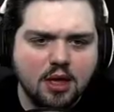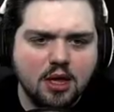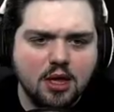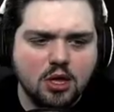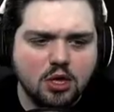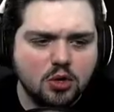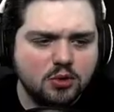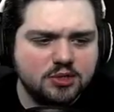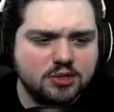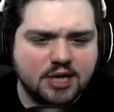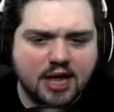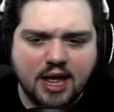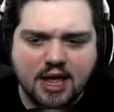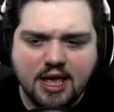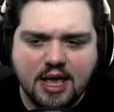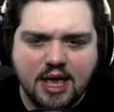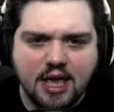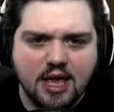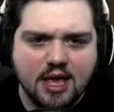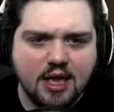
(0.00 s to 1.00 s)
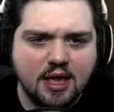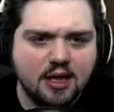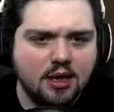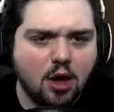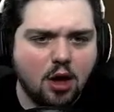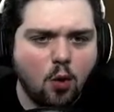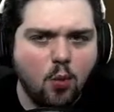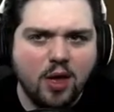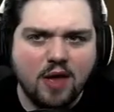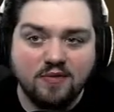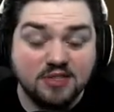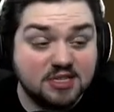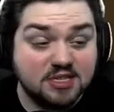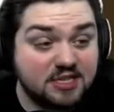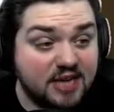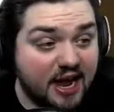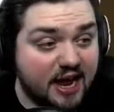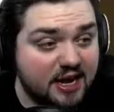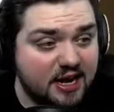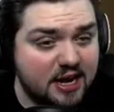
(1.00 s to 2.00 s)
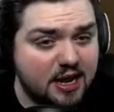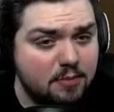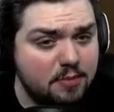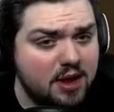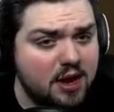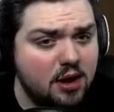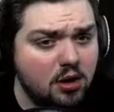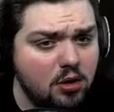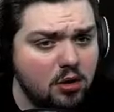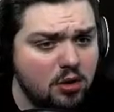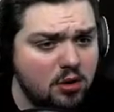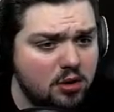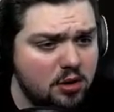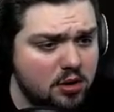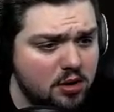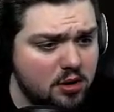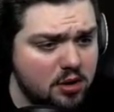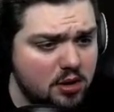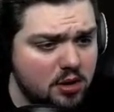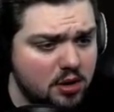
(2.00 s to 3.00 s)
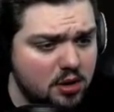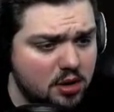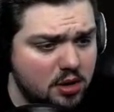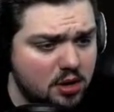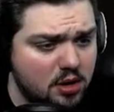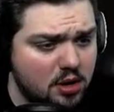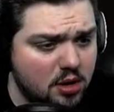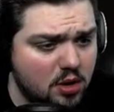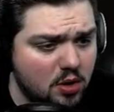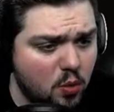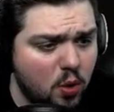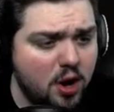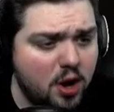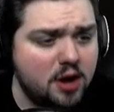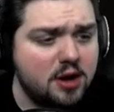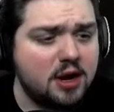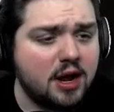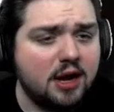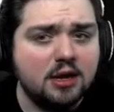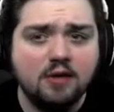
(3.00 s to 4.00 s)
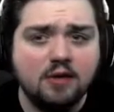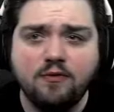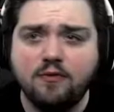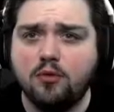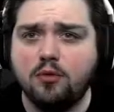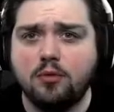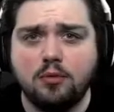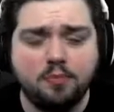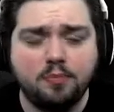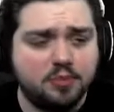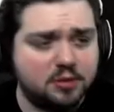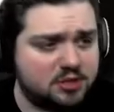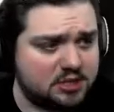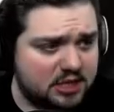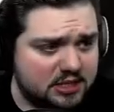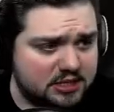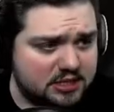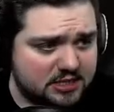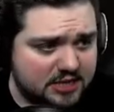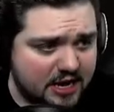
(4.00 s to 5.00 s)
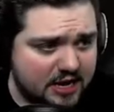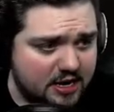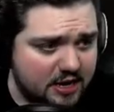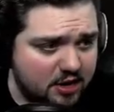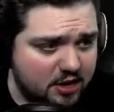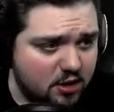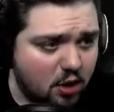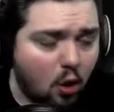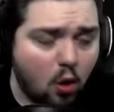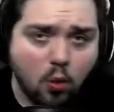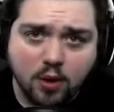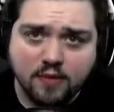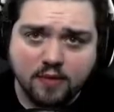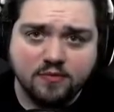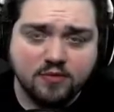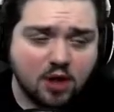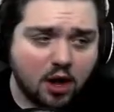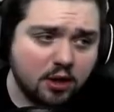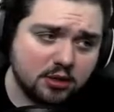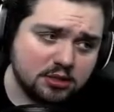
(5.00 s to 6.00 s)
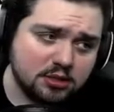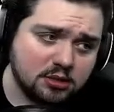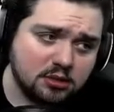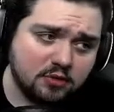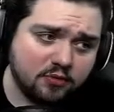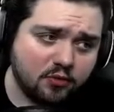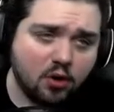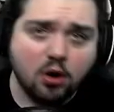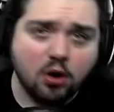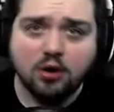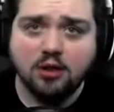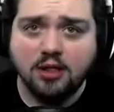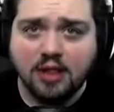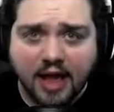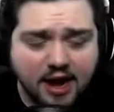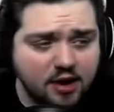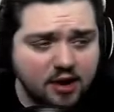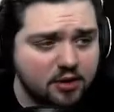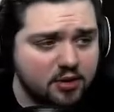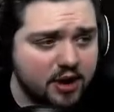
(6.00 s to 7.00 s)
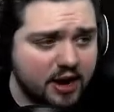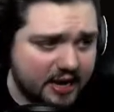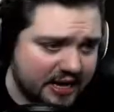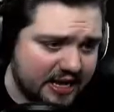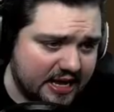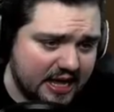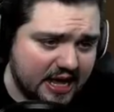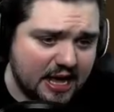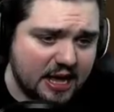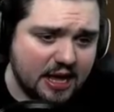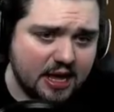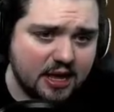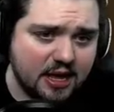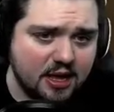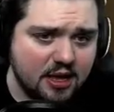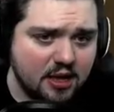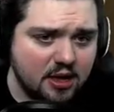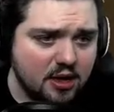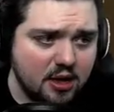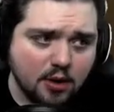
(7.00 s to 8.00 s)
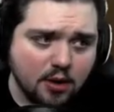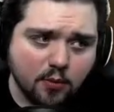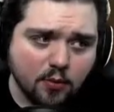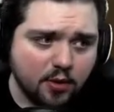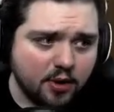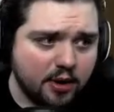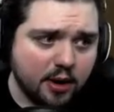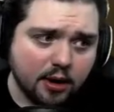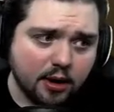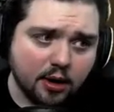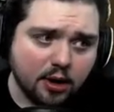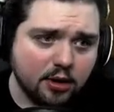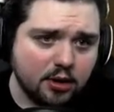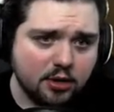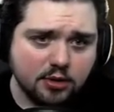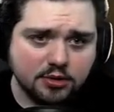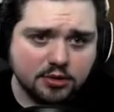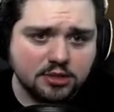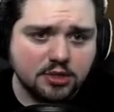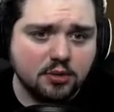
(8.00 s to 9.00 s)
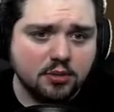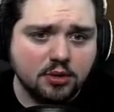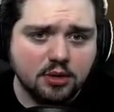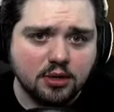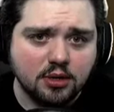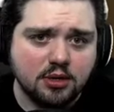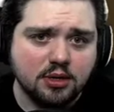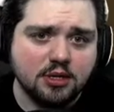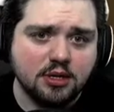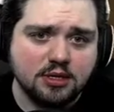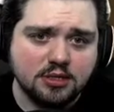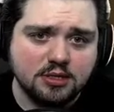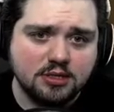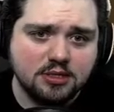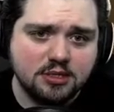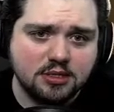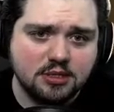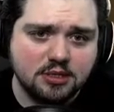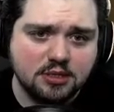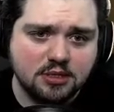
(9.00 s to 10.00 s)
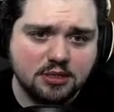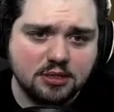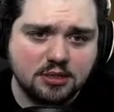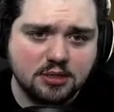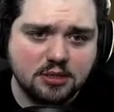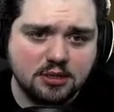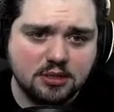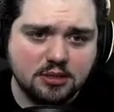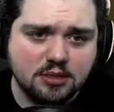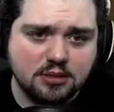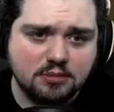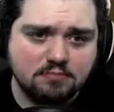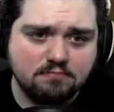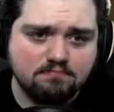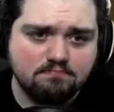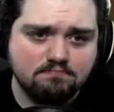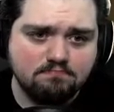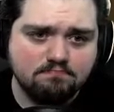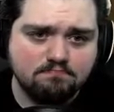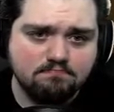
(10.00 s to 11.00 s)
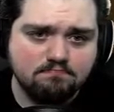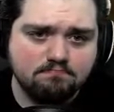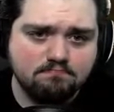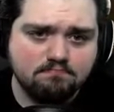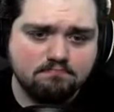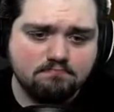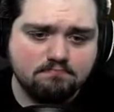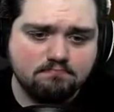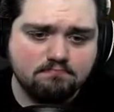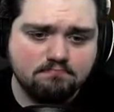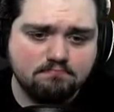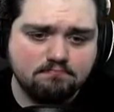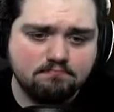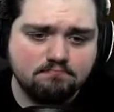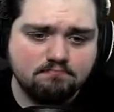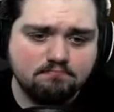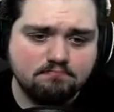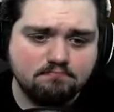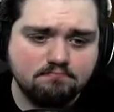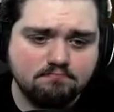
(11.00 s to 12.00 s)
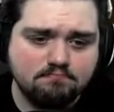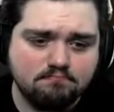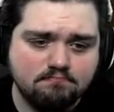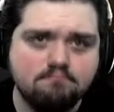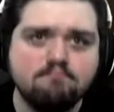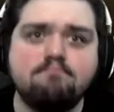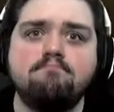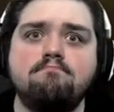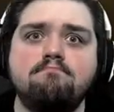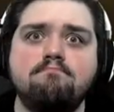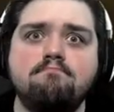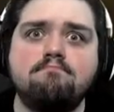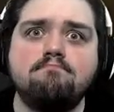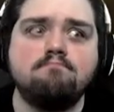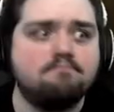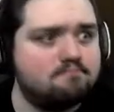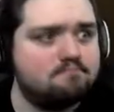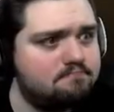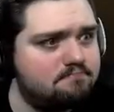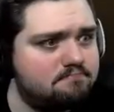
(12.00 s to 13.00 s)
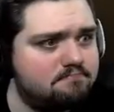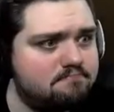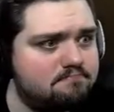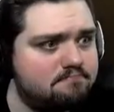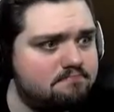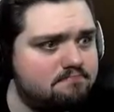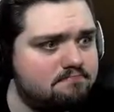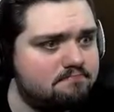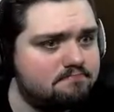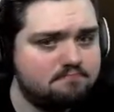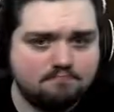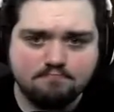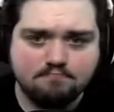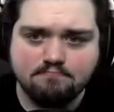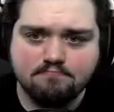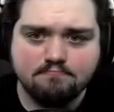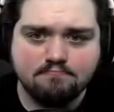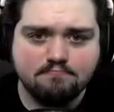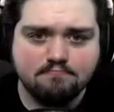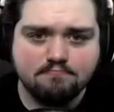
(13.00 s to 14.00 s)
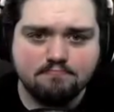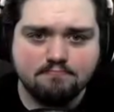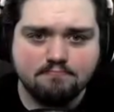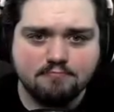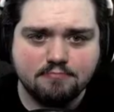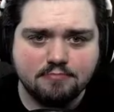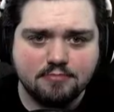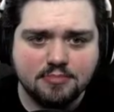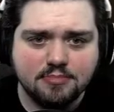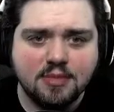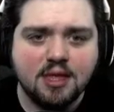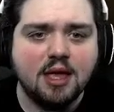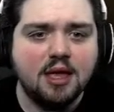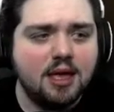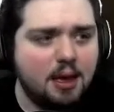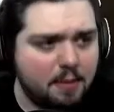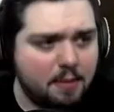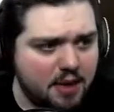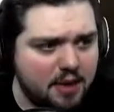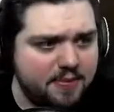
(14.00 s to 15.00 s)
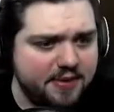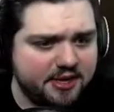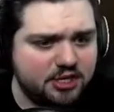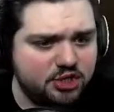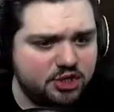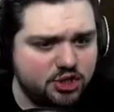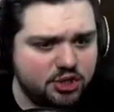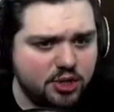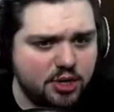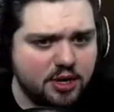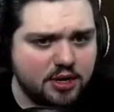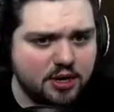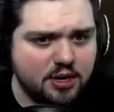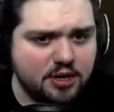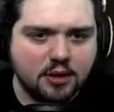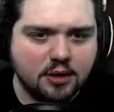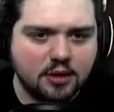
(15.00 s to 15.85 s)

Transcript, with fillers: Use that key. Oh, we have a sanity meter? We're at 94% sanity, and all we've done is look for our lighter and a key. We're not going to do so good in this. It's a little dark in here. Maybe I should turn the lights on. Yeah, maybe you should.